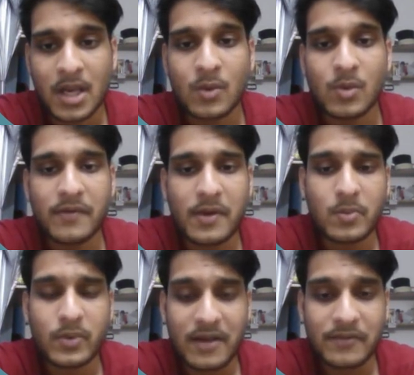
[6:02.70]

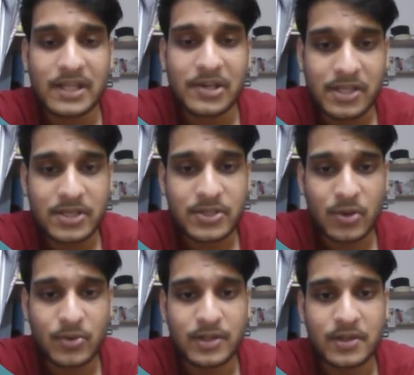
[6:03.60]
We have clearly
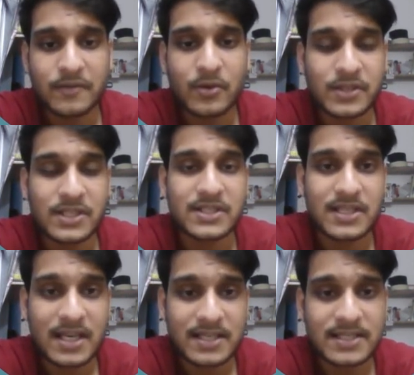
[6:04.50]
shown that the voltage
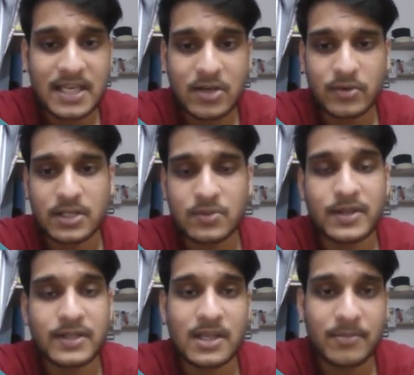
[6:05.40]
does decrease when
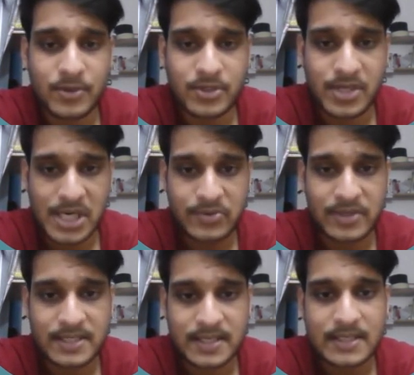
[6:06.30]
the temperature
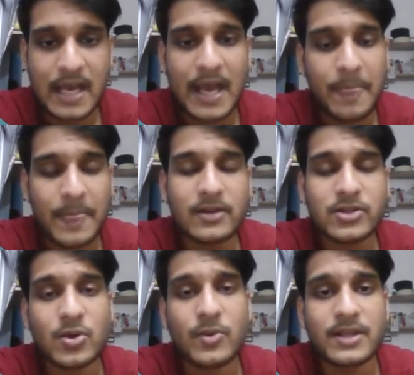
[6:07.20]
increases, thus
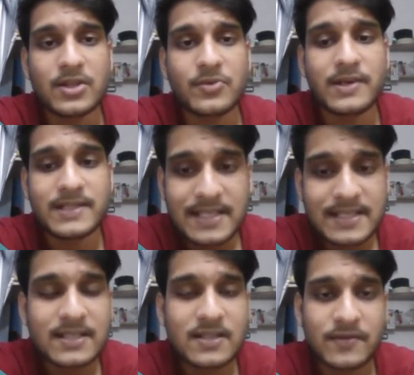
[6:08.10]
showing that the
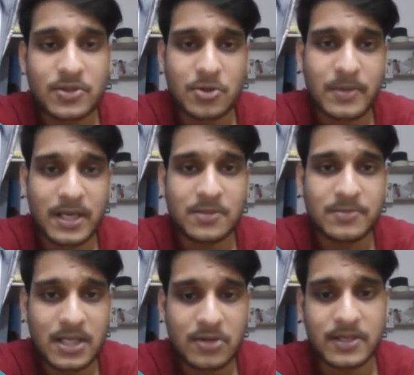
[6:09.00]
resistance of the germanium
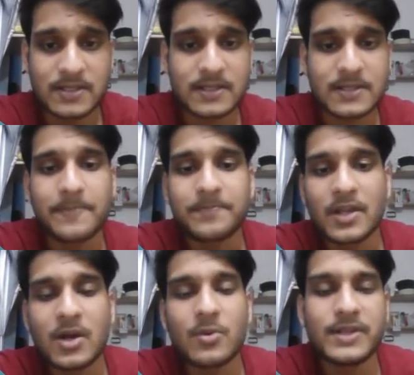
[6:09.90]
decreases.
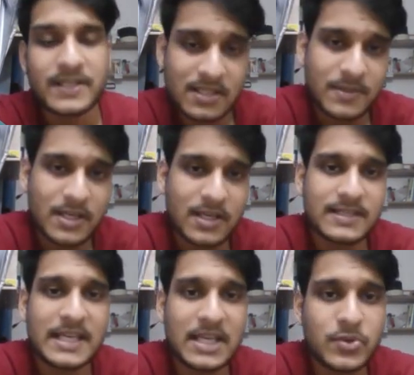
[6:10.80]
This is because
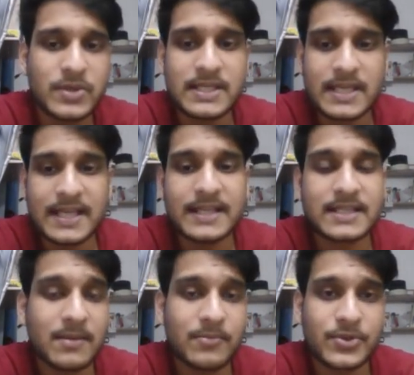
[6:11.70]
the increase in the
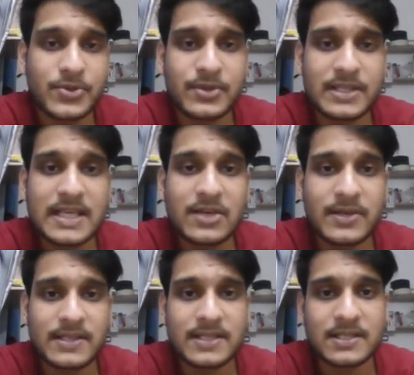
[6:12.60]
temperature
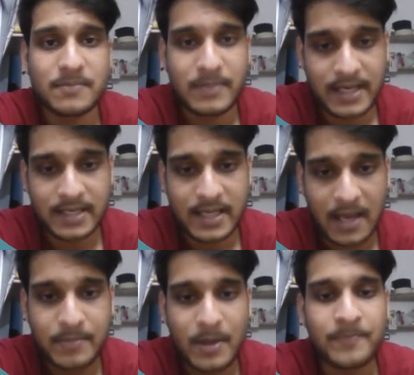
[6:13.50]
decreases the band
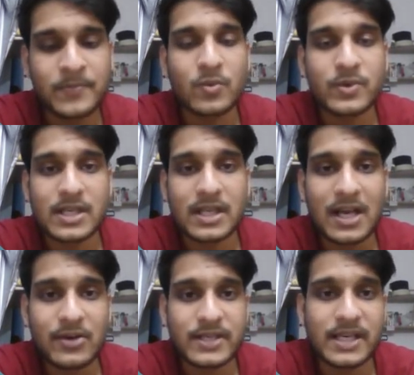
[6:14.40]
gap, which
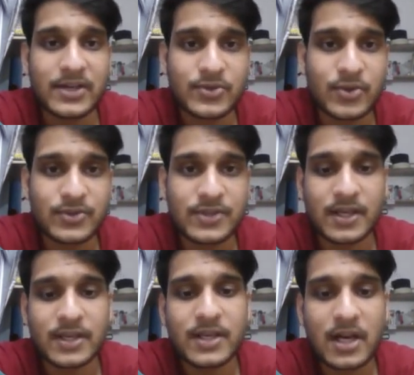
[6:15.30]
allows electrons to
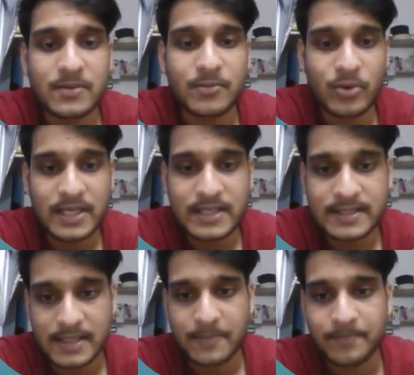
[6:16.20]
conduct more
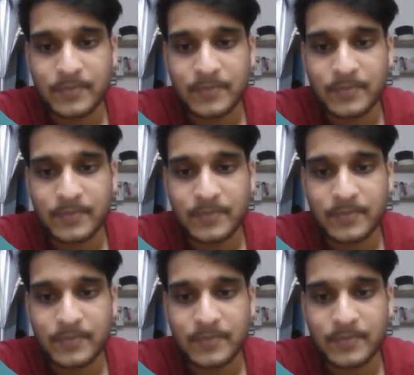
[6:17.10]
easily.